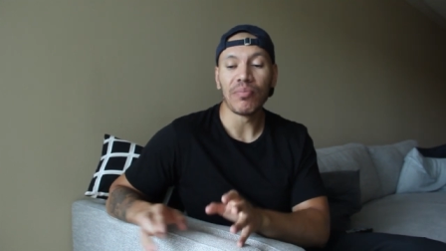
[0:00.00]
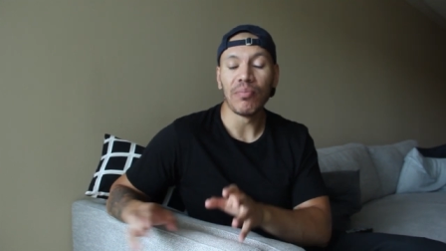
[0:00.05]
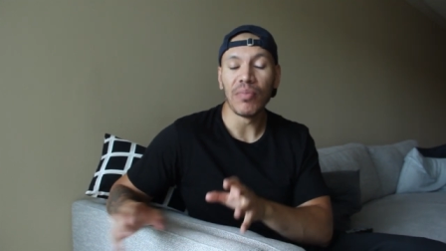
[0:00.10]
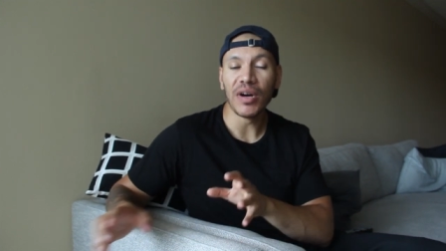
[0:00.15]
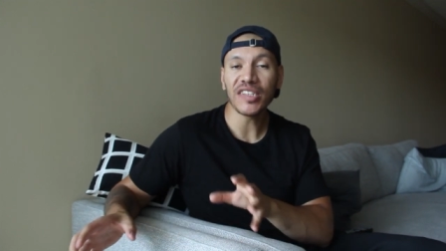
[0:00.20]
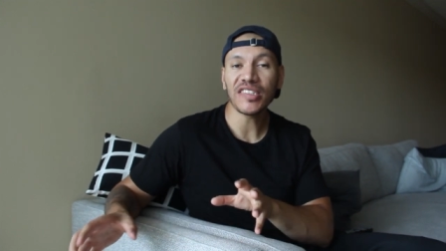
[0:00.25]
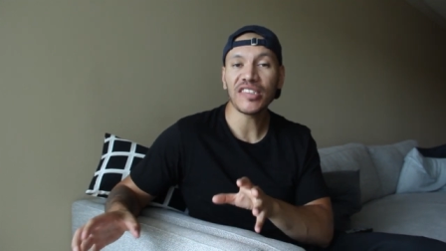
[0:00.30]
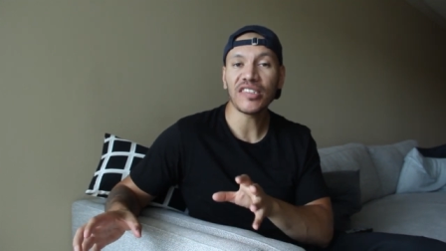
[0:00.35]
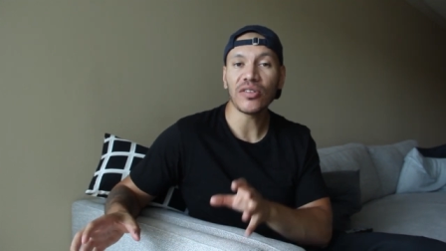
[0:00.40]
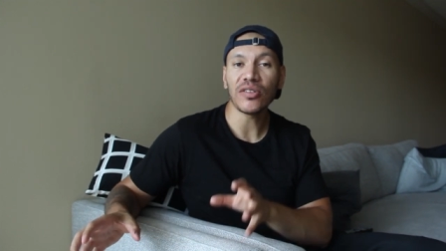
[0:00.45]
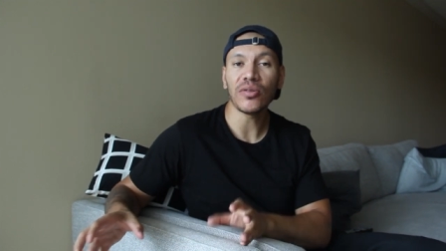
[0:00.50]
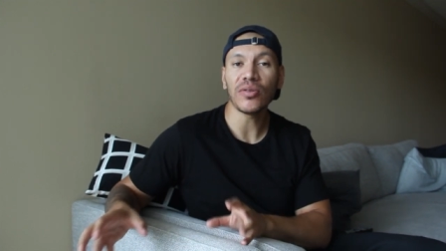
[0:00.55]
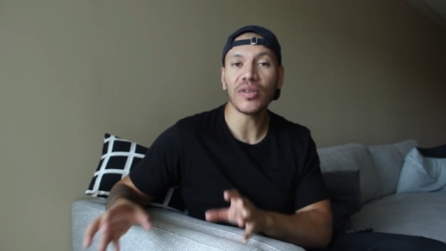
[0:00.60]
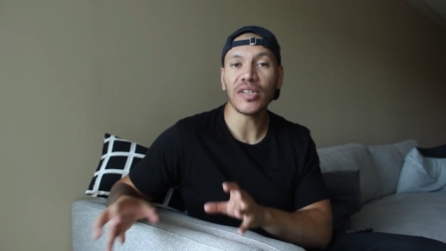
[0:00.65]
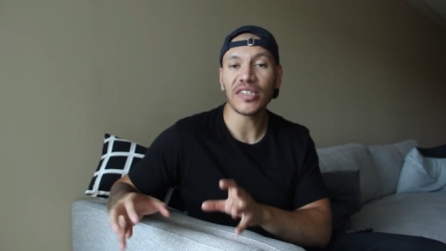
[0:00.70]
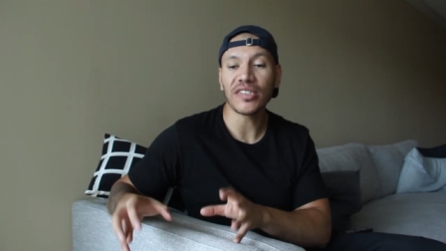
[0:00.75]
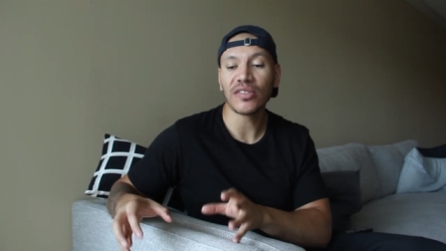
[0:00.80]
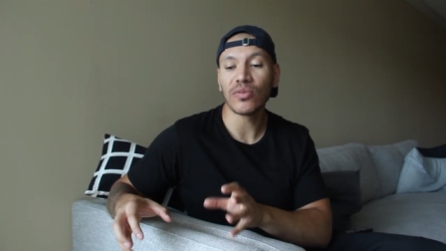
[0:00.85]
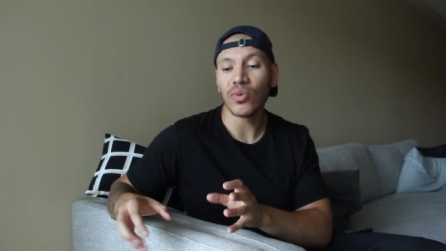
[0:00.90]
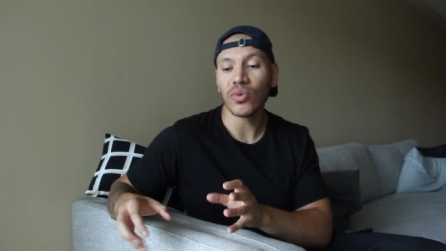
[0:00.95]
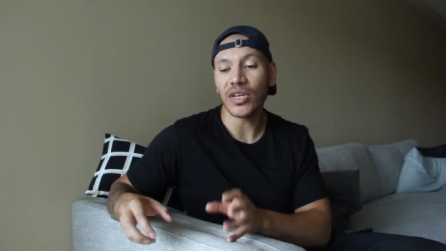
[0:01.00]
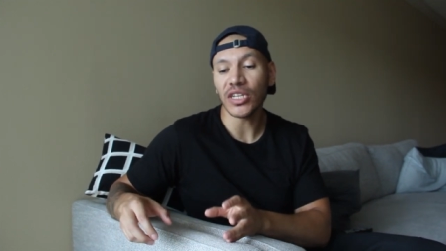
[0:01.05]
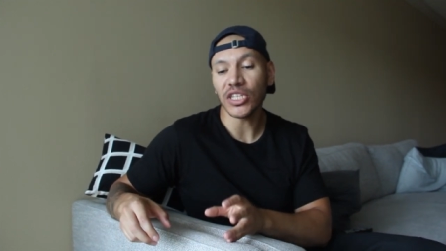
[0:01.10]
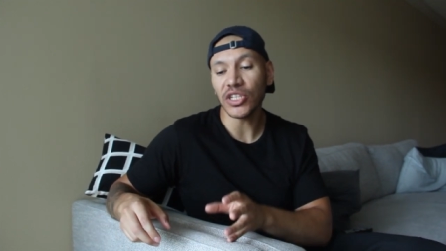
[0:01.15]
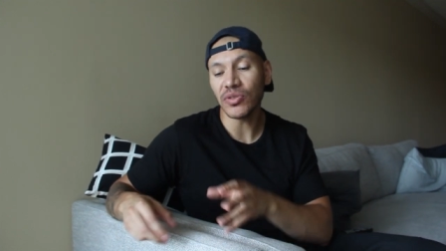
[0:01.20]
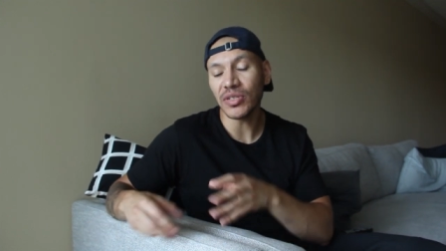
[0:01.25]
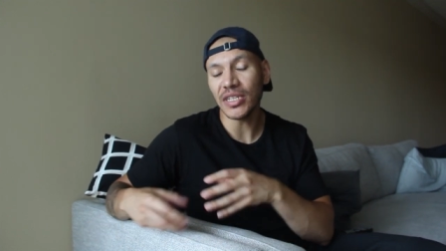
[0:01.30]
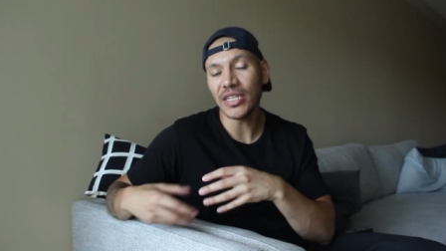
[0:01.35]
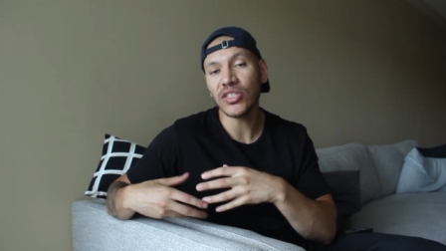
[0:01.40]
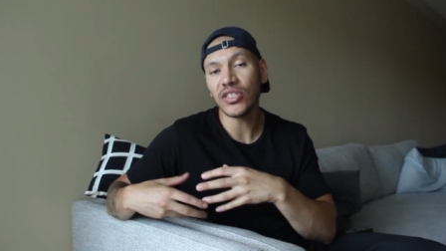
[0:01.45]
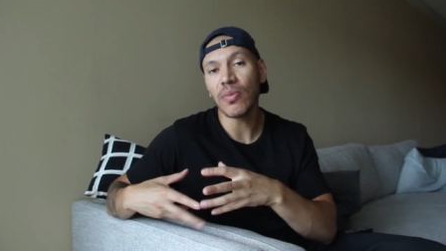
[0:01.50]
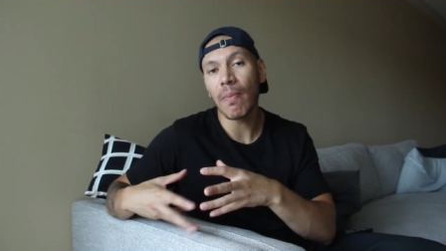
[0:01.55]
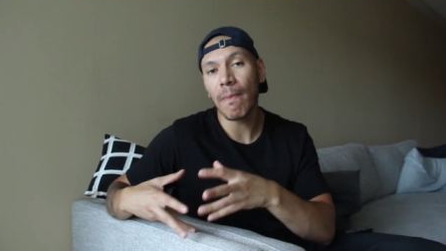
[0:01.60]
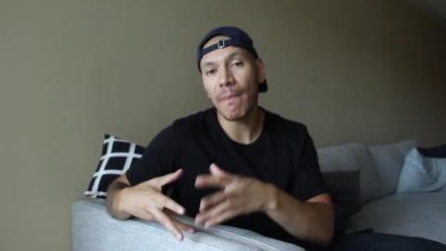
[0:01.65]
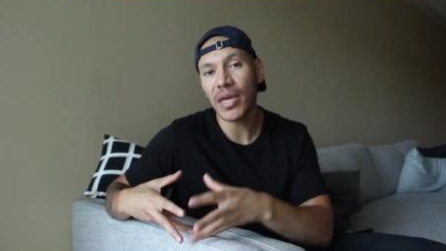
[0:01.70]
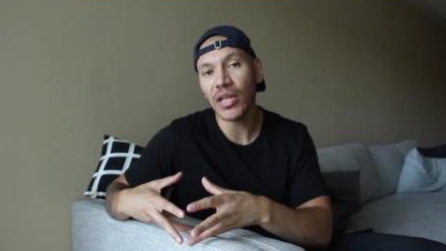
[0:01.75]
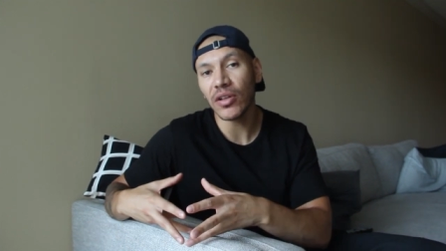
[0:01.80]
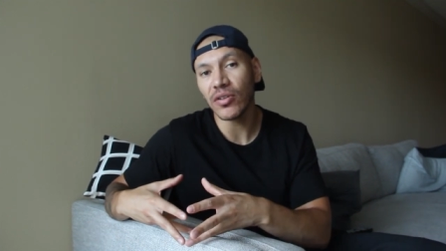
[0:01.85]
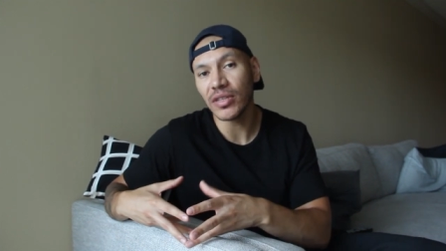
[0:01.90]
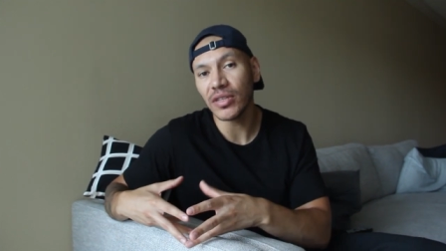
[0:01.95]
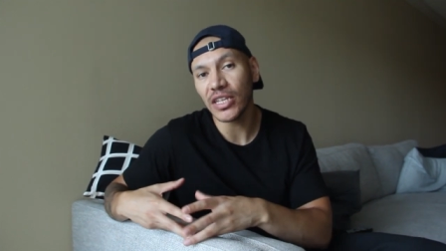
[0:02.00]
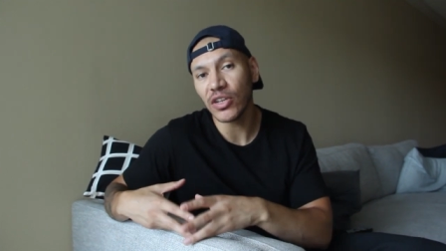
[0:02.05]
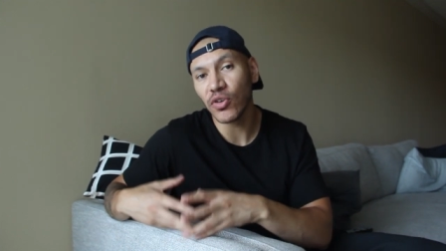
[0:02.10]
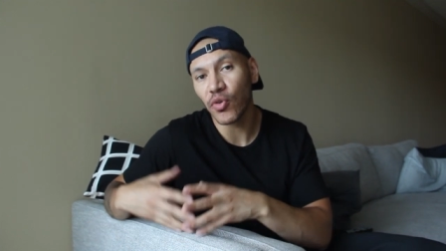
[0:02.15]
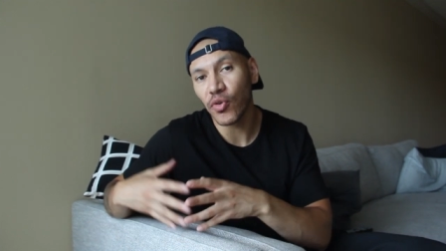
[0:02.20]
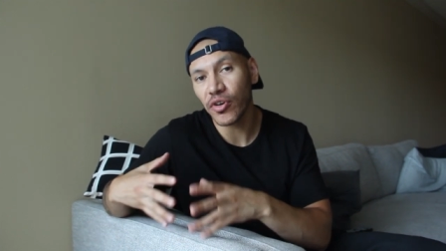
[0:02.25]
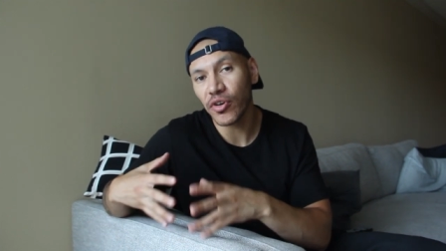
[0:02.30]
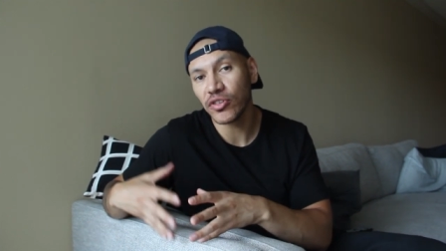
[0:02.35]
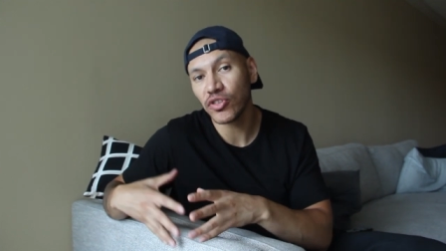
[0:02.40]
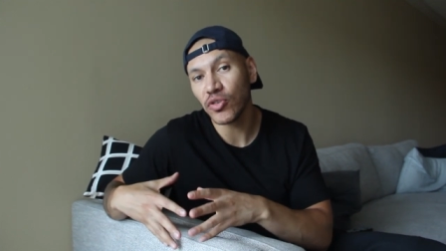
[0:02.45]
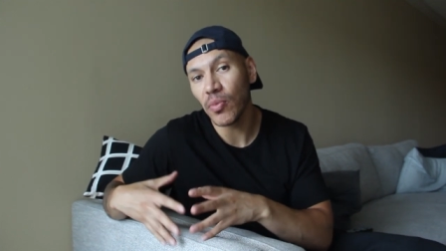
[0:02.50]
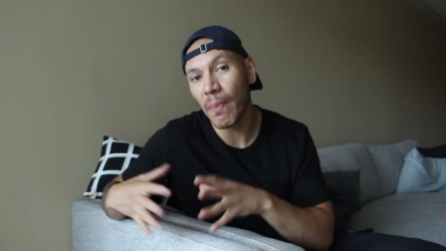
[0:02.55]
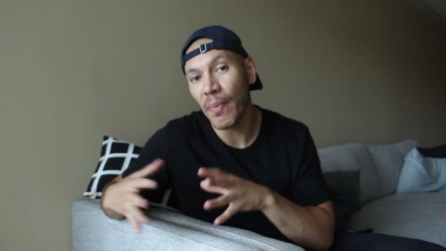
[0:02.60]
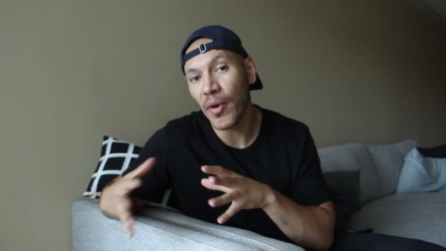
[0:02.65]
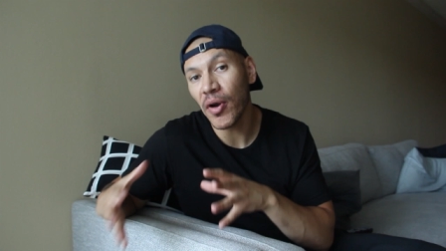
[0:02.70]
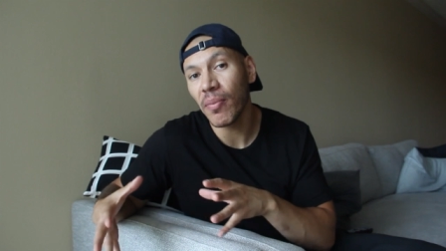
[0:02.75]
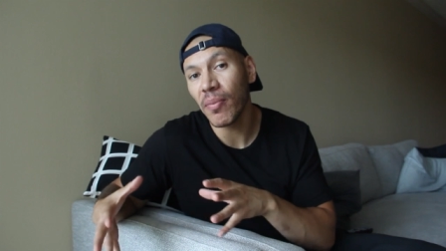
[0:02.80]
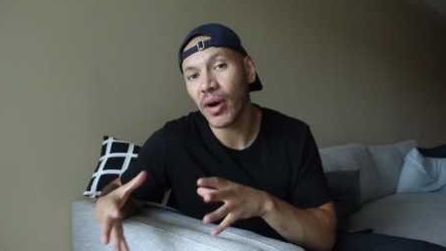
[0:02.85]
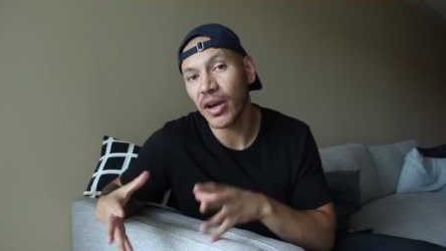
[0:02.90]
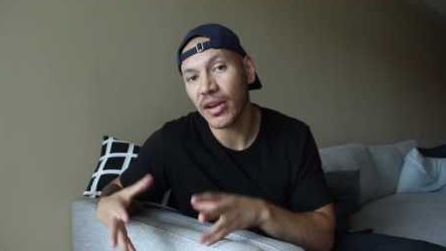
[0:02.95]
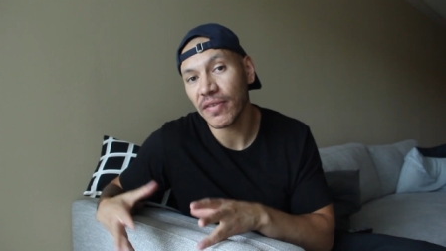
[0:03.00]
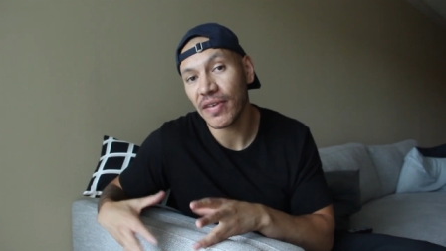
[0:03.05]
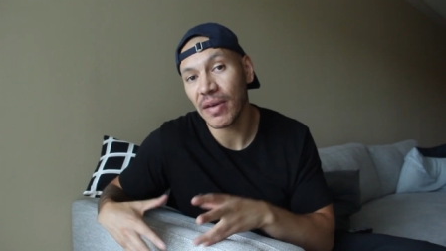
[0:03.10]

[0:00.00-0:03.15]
Muscle is what you need to build in order to burn body